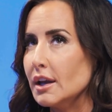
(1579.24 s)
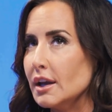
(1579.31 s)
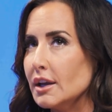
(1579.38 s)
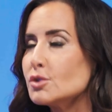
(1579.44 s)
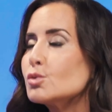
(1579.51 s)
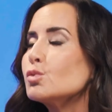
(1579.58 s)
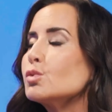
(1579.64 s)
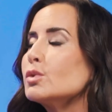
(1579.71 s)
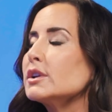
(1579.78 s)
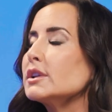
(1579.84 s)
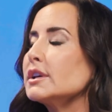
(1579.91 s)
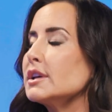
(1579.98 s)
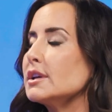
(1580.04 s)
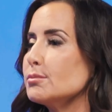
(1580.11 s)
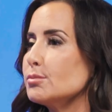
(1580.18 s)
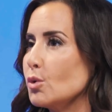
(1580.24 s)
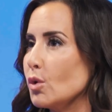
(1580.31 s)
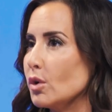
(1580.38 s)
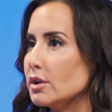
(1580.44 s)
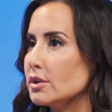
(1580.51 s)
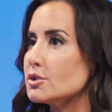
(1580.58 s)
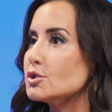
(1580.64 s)
it's really
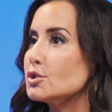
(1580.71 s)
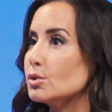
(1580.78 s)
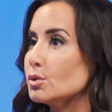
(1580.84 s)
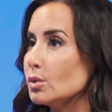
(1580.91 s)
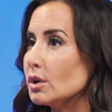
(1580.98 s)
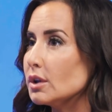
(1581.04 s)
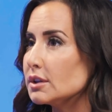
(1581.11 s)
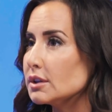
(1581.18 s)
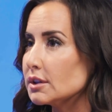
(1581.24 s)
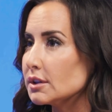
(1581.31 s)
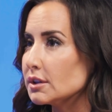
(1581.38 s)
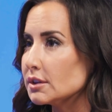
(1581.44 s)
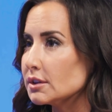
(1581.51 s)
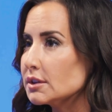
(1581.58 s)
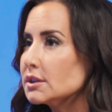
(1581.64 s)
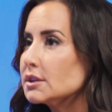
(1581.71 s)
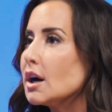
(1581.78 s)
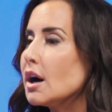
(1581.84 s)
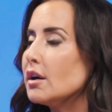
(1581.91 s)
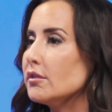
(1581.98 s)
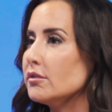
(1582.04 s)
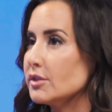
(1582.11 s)
important to
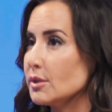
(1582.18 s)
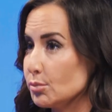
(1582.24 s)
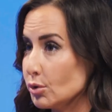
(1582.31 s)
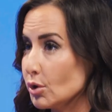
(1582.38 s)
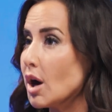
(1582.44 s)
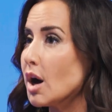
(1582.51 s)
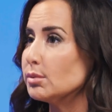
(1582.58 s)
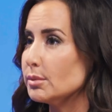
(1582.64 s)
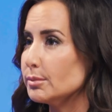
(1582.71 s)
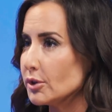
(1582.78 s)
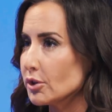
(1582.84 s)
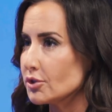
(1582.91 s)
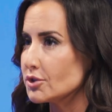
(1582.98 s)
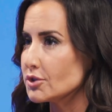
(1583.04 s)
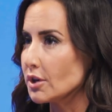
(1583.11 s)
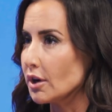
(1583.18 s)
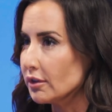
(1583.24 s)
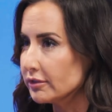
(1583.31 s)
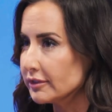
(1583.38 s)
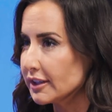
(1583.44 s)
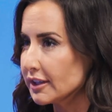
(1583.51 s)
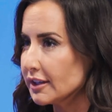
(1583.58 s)
love the problem you're
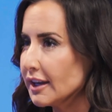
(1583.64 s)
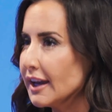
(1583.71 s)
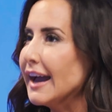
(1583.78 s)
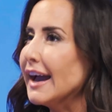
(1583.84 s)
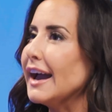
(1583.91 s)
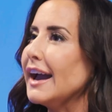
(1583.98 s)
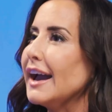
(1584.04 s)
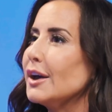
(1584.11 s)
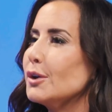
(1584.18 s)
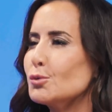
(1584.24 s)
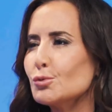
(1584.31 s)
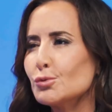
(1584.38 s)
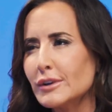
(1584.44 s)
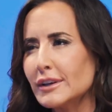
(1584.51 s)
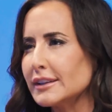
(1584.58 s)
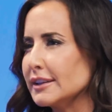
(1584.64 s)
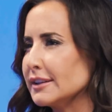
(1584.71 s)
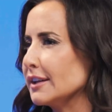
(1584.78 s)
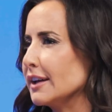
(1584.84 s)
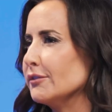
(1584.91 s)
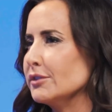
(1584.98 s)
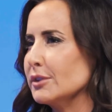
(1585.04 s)
solving and really
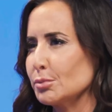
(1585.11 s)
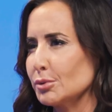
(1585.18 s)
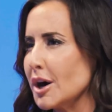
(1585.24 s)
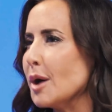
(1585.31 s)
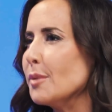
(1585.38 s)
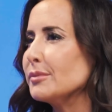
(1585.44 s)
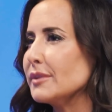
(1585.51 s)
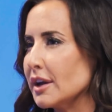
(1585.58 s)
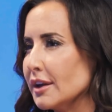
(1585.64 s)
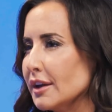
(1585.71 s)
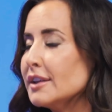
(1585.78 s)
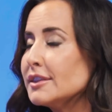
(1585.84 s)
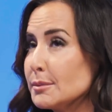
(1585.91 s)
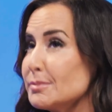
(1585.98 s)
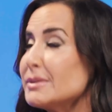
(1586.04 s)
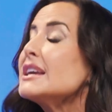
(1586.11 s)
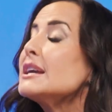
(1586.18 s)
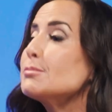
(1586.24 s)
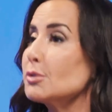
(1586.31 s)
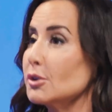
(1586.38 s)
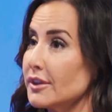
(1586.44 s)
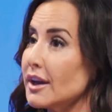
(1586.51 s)
love the
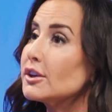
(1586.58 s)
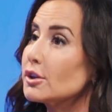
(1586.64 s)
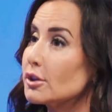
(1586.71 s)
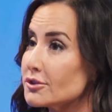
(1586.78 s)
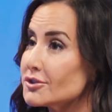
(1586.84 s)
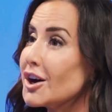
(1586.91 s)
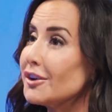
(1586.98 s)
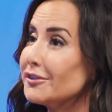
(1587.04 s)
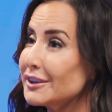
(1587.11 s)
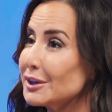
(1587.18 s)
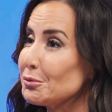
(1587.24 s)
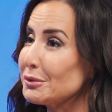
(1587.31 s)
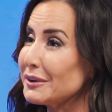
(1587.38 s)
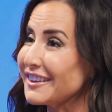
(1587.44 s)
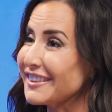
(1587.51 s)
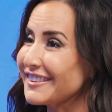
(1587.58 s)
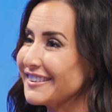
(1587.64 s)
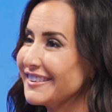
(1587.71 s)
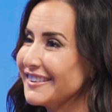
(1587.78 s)
people that you're solving it with.